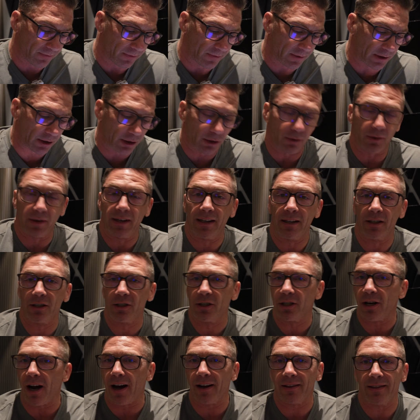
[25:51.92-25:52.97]

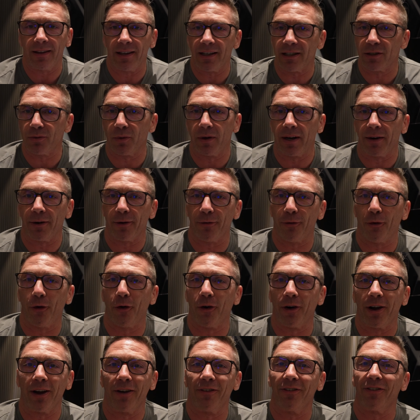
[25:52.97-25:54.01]
screenshot this, whatever,
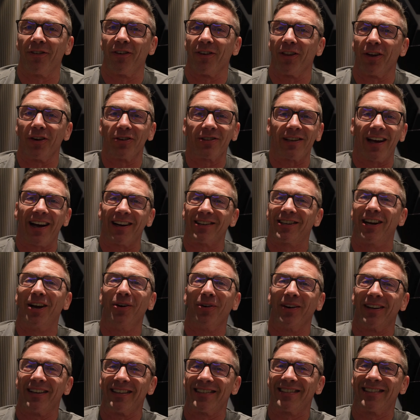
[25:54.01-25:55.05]
for you, for those that actually
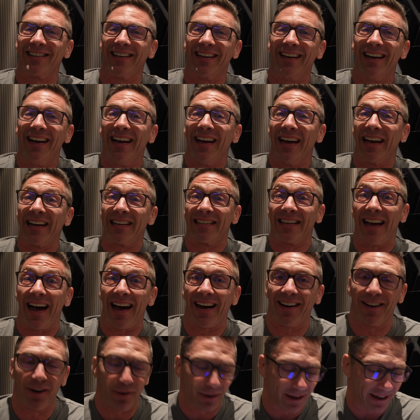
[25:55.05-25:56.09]
want to see
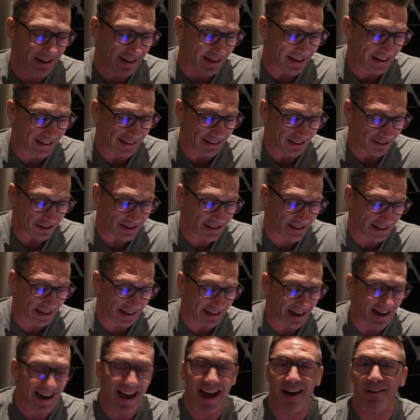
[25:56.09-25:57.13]
exactly what I did, and you'll see
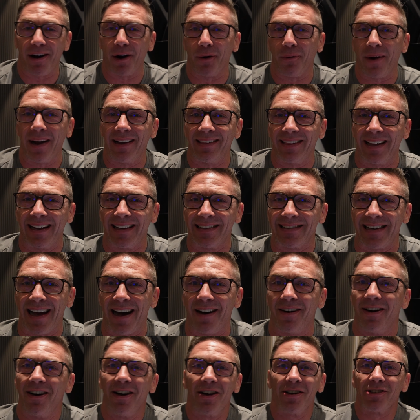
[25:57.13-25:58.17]
kind of how I write things
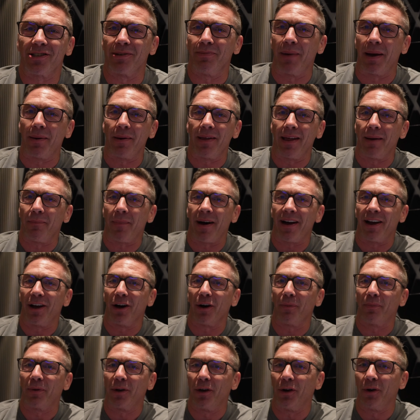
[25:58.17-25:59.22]
out. So maybe that might
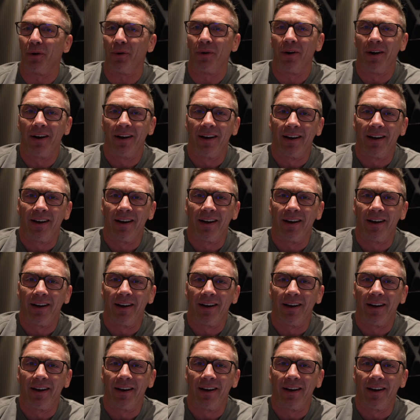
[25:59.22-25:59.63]
help you,